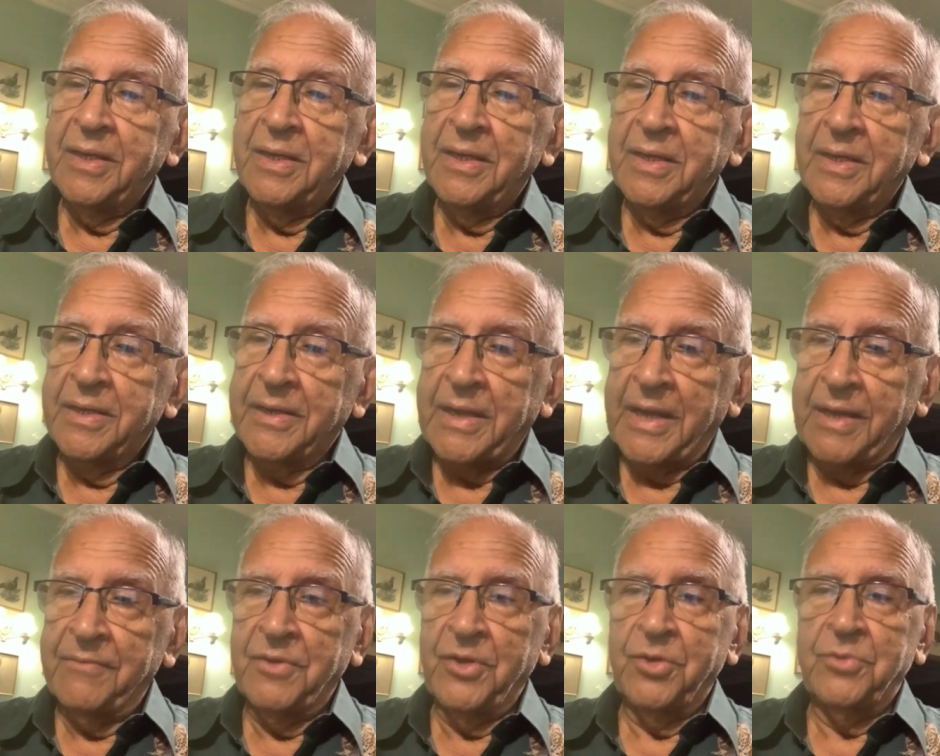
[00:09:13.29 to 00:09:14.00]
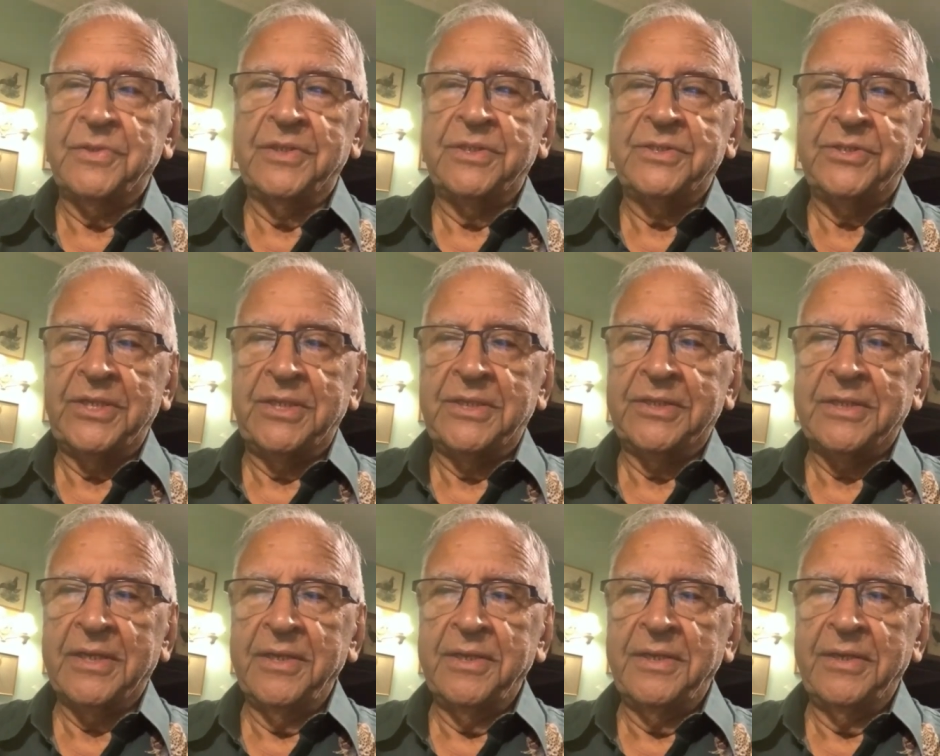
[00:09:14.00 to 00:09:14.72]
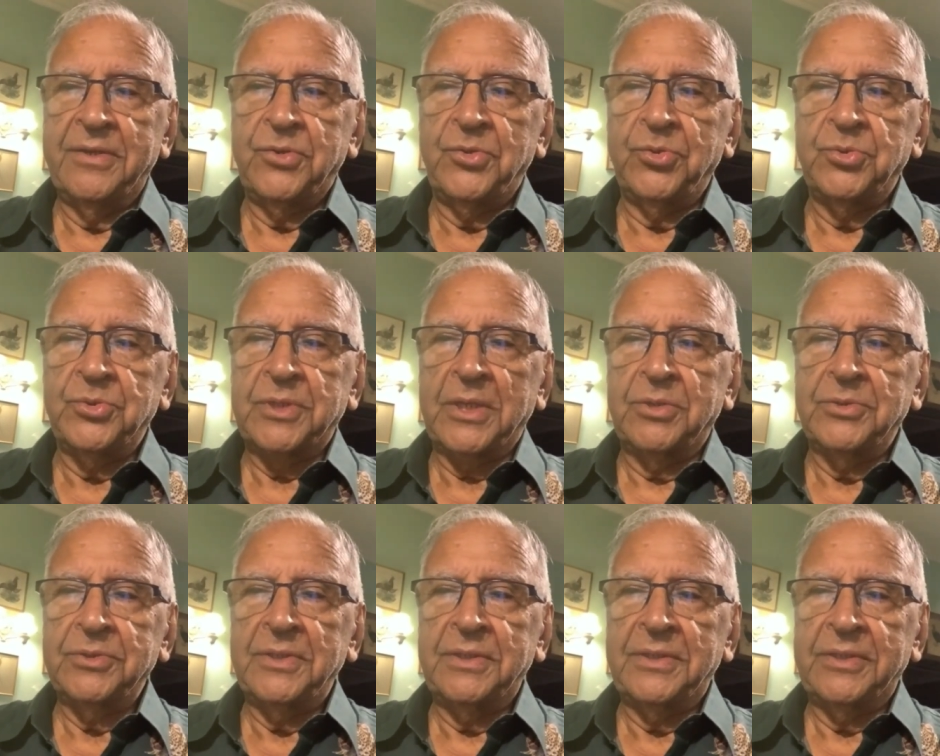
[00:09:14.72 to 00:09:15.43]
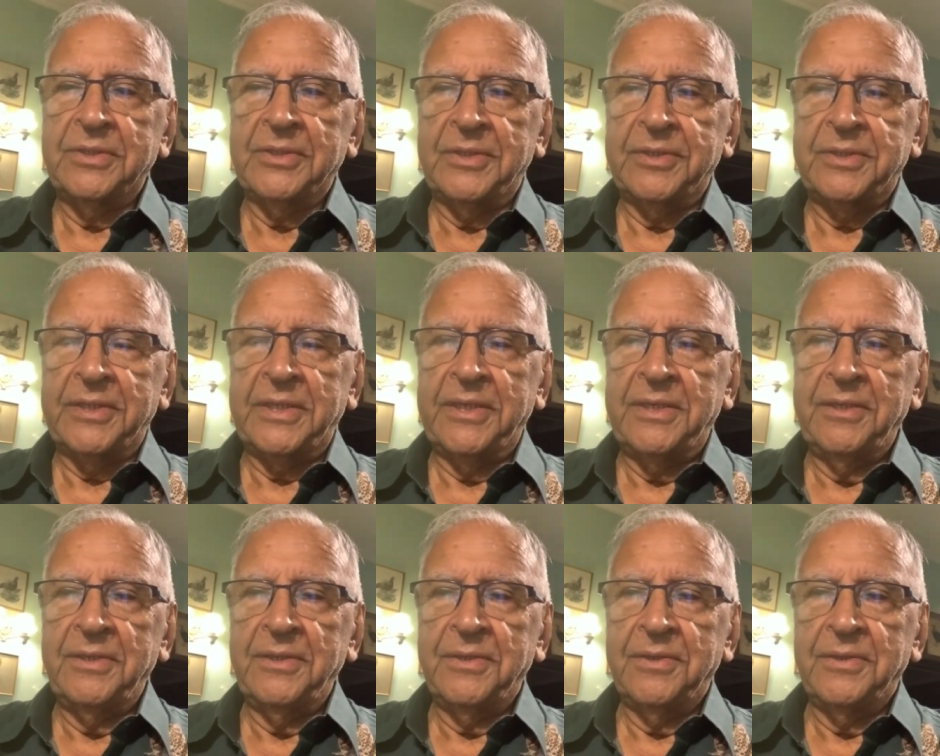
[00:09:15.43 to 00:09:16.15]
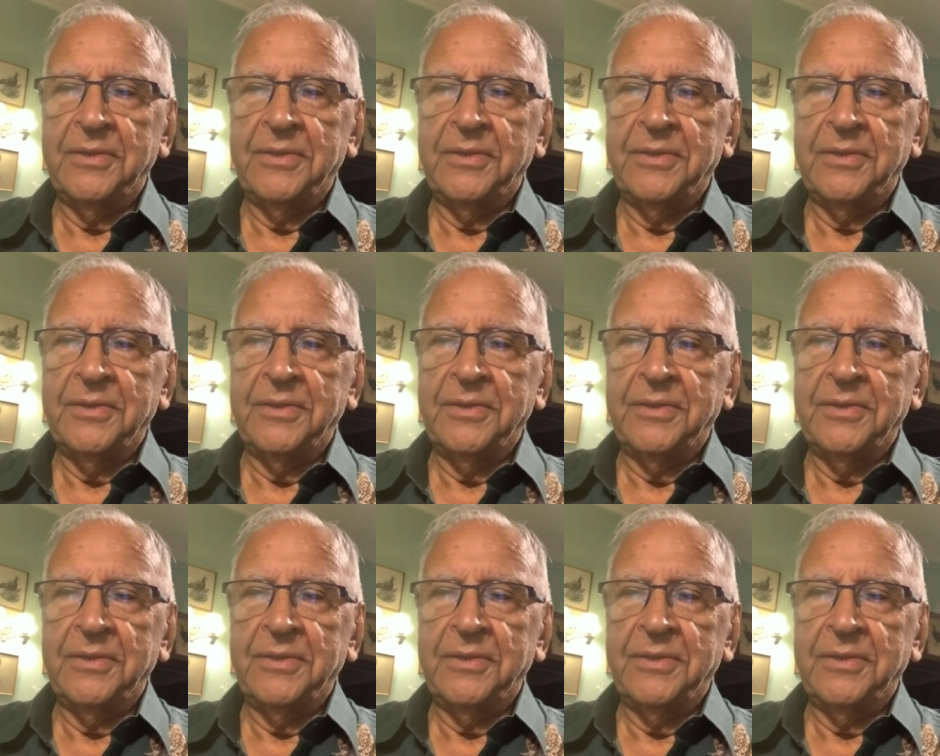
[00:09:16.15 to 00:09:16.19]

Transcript: arrival of the cheetah in 2013